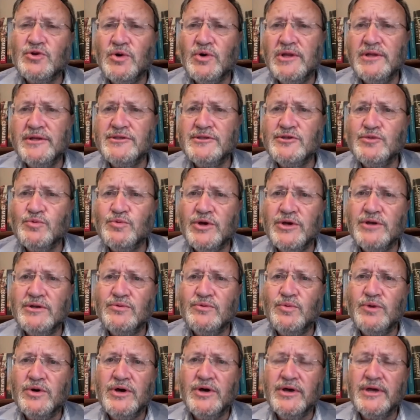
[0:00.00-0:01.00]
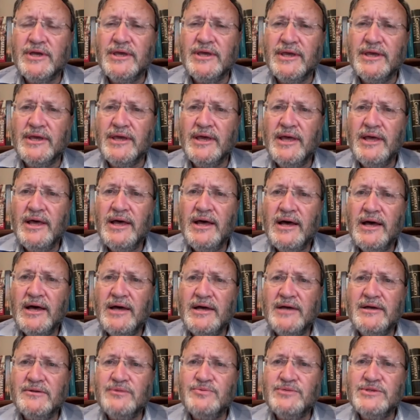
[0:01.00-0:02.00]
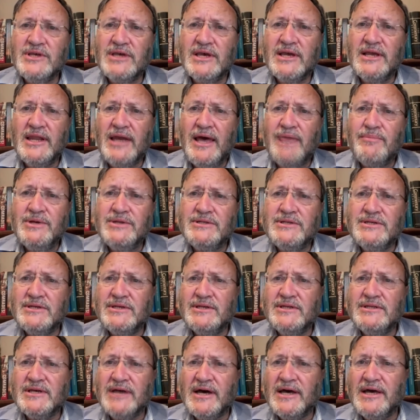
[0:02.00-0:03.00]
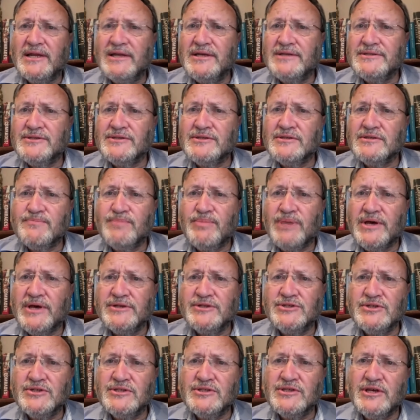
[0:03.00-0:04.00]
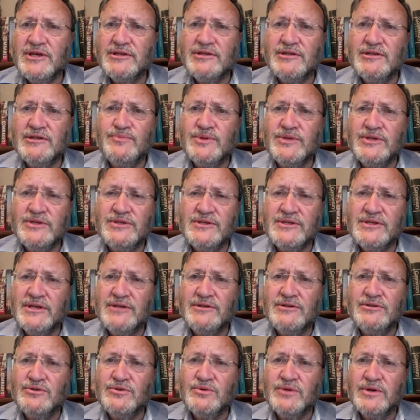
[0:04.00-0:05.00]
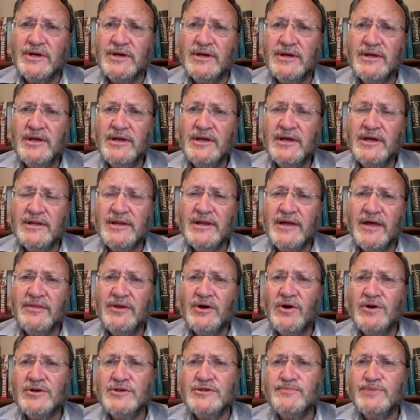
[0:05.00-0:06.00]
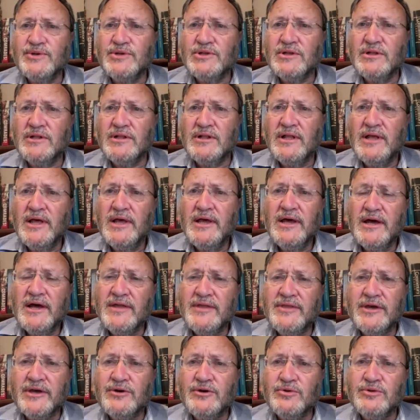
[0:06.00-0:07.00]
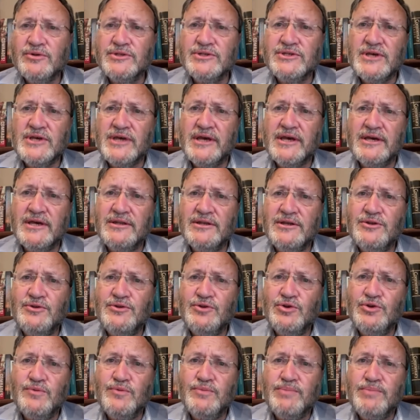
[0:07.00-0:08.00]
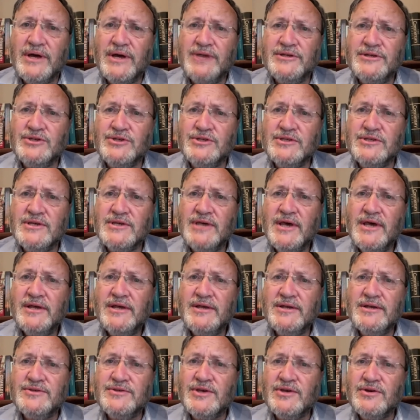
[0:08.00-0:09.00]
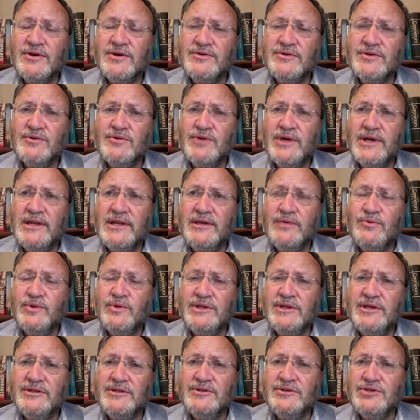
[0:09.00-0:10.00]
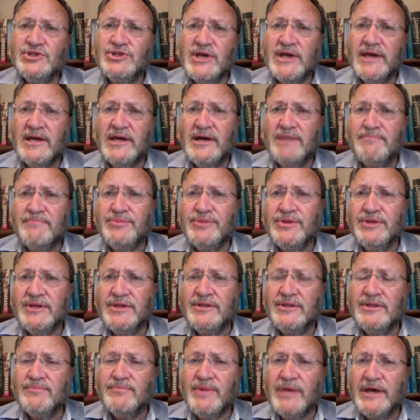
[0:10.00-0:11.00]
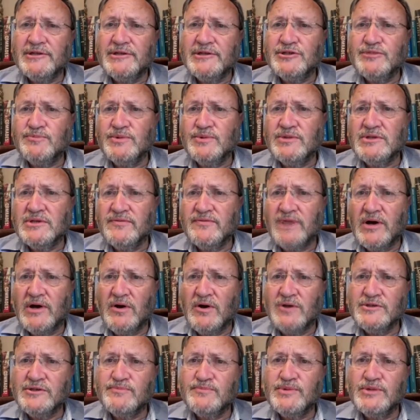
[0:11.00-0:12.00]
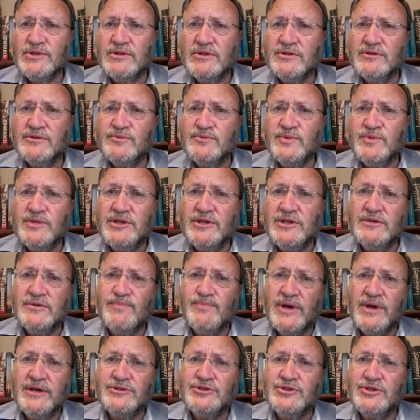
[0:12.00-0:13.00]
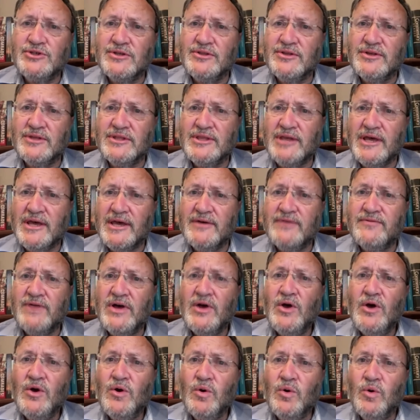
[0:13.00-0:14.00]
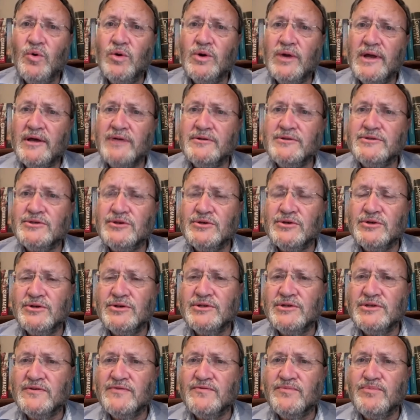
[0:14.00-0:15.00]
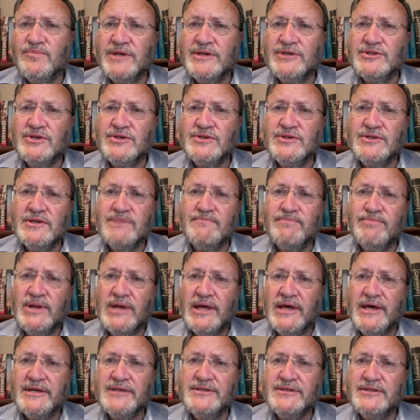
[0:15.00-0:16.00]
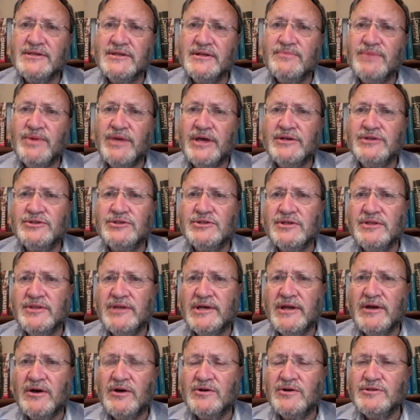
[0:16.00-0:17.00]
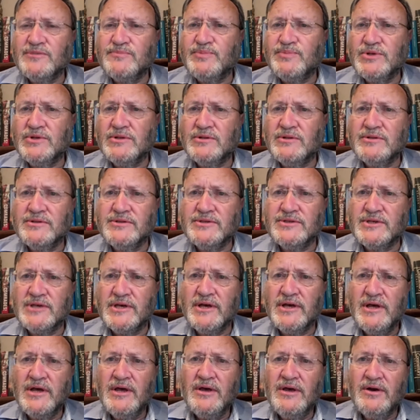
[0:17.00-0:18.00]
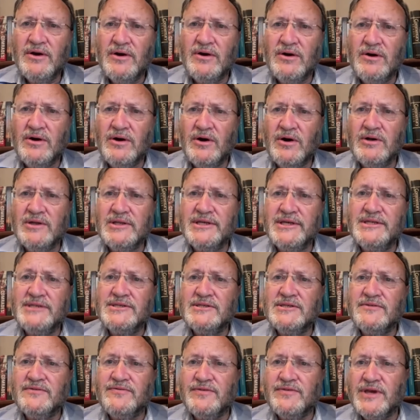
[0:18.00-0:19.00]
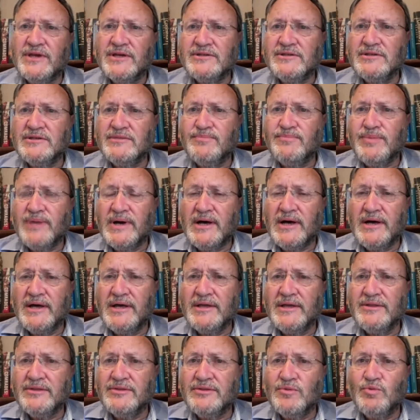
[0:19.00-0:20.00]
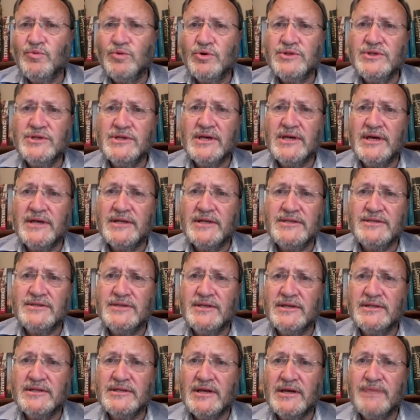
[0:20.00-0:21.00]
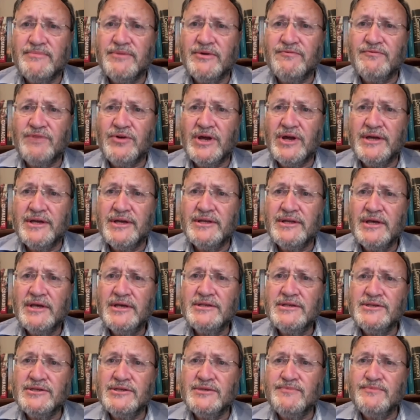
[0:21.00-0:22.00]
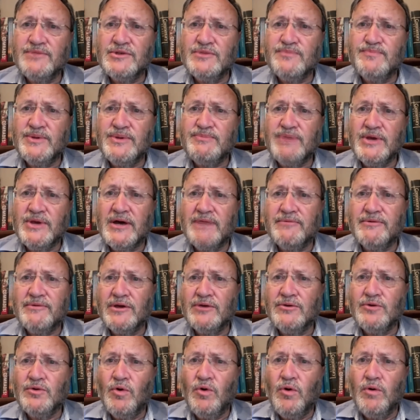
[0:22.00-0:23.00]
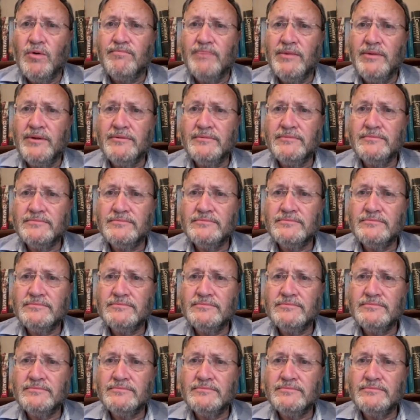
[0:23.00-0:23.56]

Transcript: toilets weren't working. Uh, it was a calamity. Dialysis patients had to be sent to a, uh, another hospital. Uh, they couldn't take any new patients. So, so really we, need to jack up the, the management of our hospitals. We need to make sure that they have all alternative measures in place and make sure that our hospitals uh, are, are least affected by the water cuts that I'm afraid seem to be becoming a norm.